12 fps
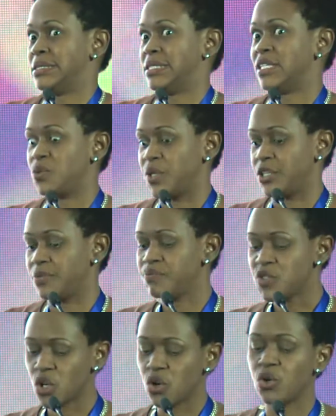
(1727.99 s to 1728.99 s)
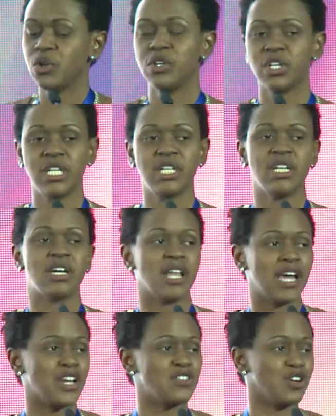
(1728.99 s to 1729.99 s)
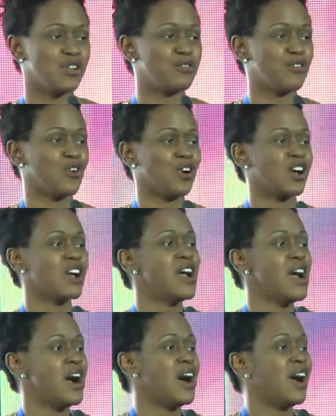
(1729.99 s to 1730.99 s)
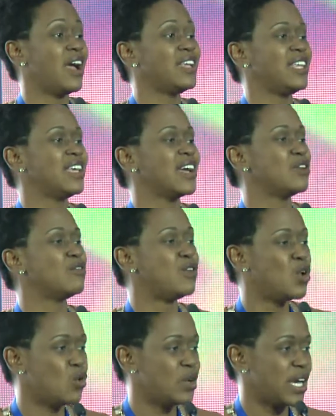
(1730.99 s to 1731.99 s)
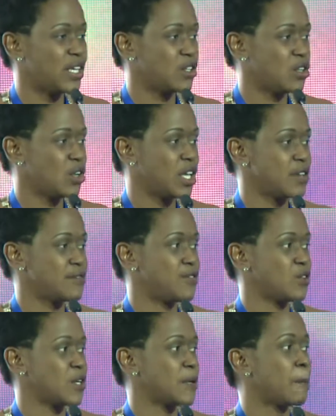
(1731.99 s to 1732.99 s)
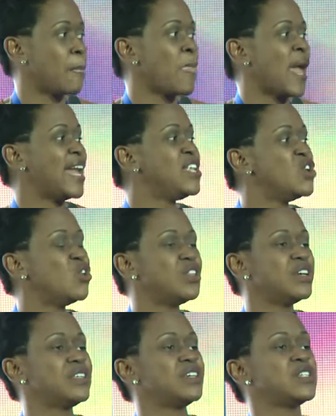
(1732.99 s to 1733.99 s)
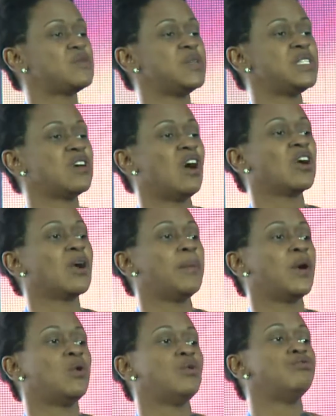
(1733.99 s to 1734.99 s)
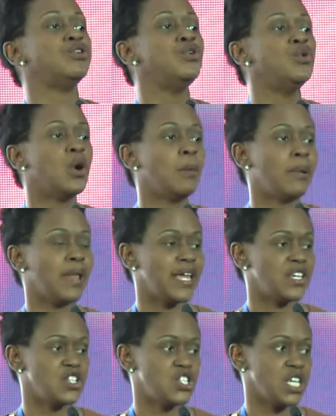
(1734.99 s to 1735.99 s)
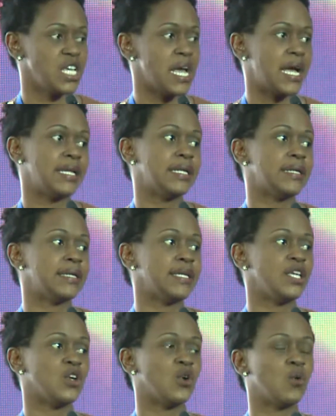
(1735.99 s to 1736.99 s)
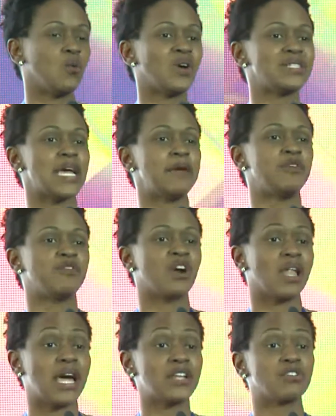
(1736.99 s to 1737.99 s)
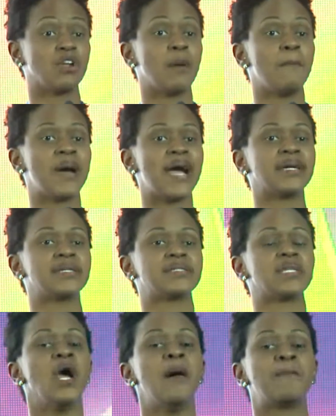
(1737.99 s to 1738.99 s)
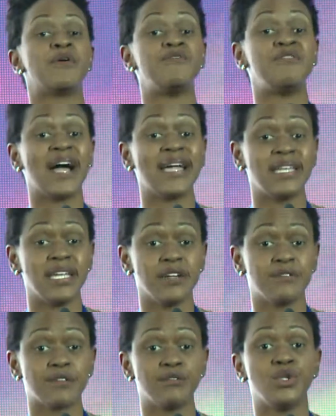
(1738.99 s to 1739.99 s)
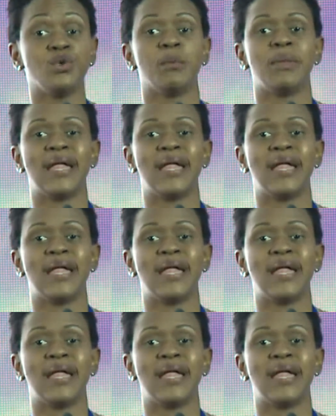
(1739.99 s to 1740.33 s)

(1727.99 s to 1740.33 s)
that's weird. So you're going to need collateral for any kind of loan that you're looking for. I know that there's been talk about renewable energy and, you know, what type of collateral are banks providing for renewable